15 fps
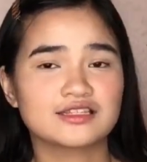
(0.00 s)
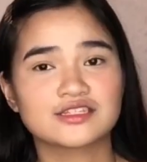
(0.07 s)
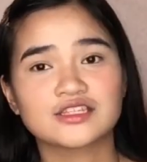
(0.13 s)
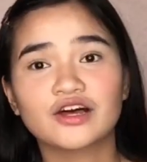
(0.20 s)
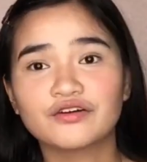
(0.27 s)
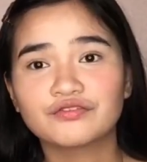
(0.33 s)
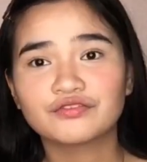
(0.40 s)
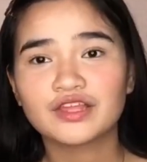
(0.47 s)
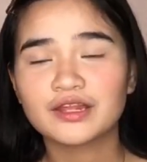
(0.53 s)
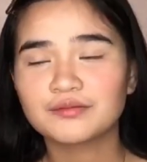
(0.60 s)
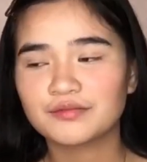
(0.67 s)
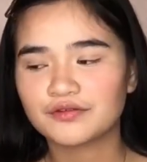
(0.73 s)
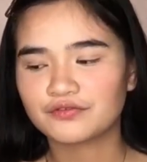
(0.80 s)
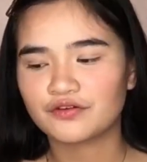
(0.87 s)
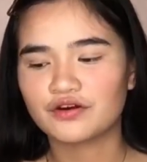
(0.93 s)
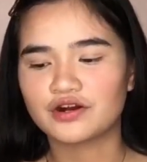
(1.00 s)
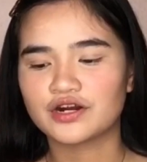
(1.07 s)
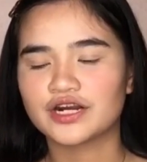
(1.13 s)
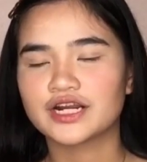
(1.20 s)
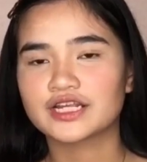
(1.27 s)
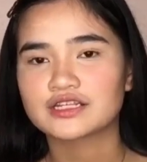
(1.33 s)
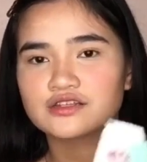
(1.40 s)
stuff then
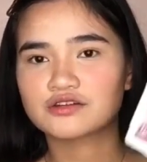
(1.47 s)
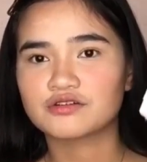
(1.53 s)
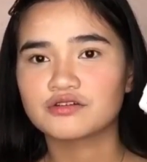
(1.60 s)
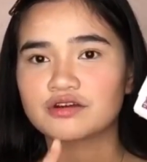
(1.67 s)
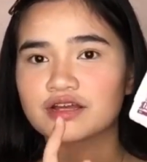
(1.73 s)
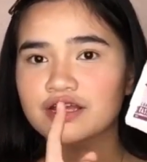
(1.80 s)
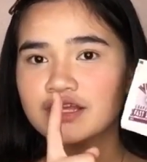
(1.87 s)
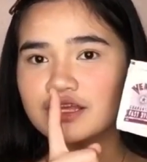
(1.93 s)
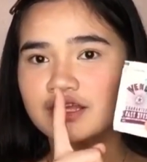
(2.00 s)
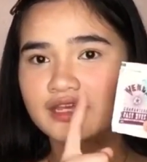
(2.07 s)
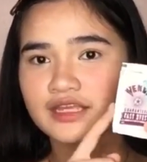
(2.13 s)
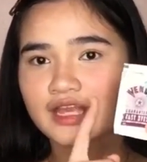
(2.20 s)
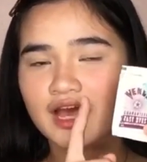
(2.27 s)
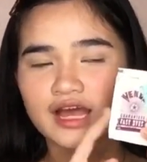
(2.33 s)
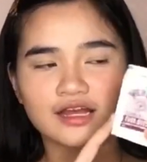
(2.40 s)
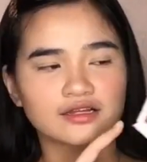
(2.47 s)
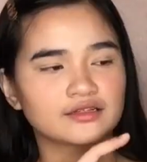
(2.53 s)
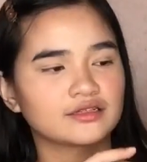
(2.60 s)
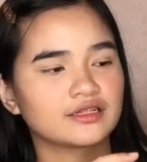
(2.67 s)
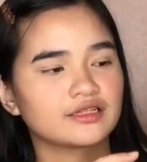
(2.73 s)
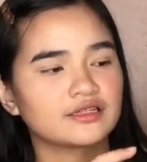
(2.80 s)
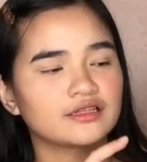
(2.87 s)
before. So yeah,
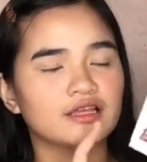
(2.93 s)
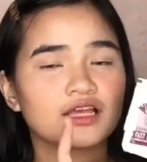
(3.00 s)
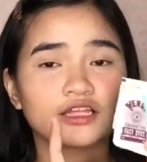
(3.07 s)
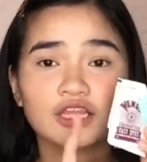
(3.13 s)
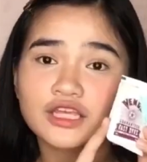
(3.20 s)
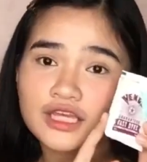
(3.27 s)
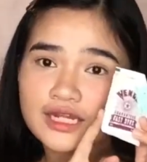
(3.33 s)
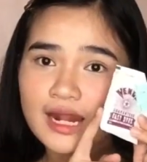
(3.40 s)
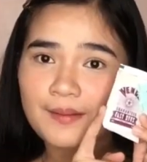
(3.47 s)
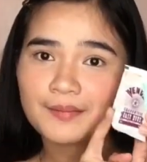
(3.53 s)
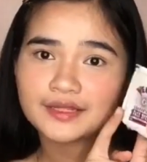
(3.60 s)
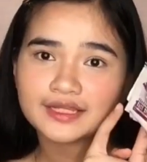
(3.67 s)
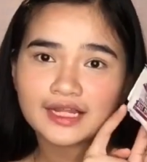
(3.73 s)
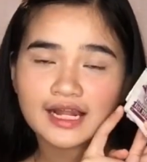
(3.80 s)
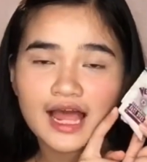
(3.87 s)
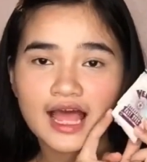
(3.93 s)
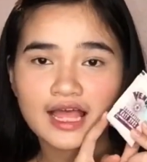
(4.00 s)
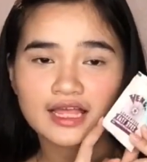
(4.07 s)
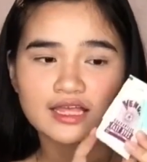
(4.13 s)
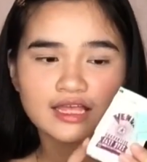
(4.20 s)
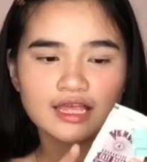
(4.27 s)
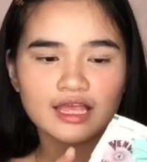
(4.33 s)
think ginamit
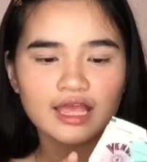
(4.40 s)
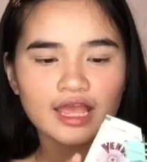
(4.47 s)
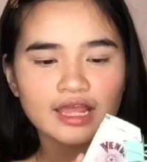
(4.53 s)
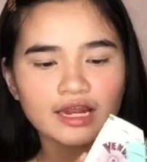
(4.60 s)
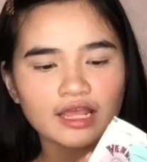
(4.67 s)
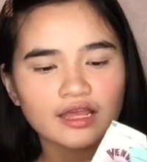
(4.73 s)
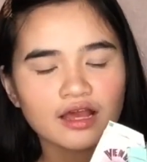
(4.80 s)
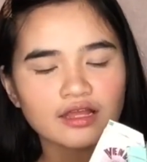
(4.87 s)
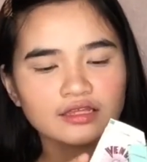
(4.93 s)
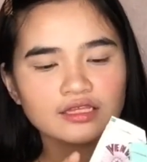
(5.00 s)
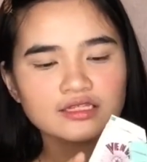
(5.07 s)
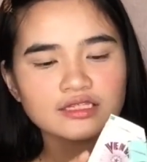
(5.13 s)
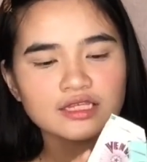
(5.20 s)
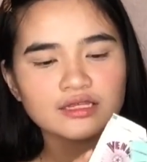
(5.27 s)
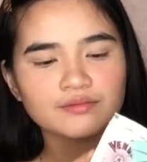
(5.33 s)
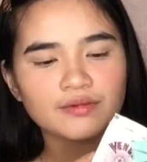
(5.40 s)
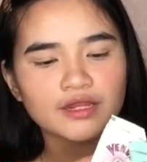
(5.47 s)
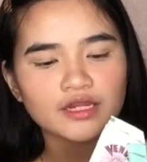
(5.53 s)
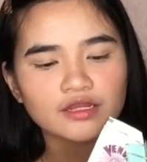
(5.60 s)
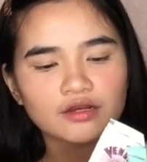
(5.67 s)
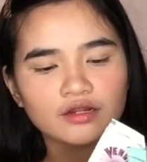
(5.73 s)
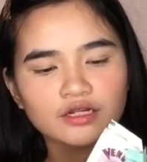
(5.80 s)
nila. And I got this in
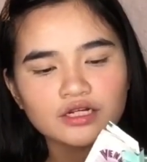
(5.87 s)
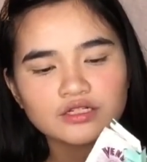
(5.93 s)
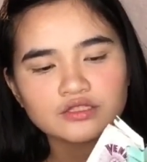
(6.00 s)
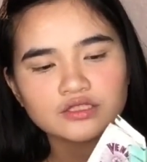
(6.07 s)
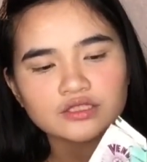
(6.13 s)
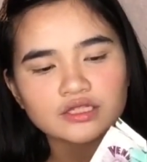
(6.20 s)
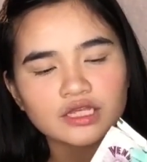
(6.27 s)
many colors,